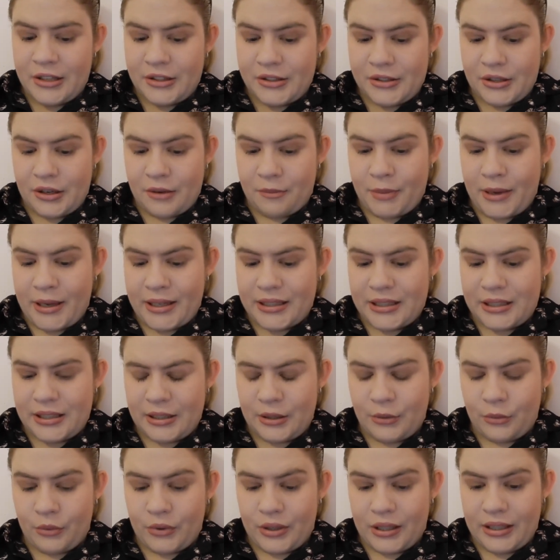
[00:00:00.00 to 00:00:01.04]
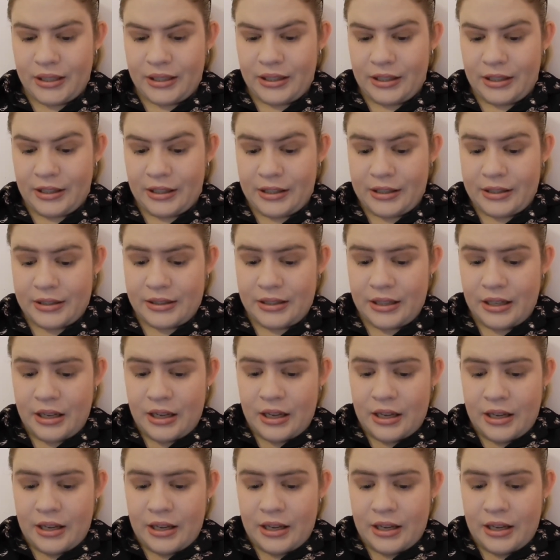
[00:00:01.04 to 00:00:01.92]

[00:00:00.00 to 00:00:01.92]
So basically what it is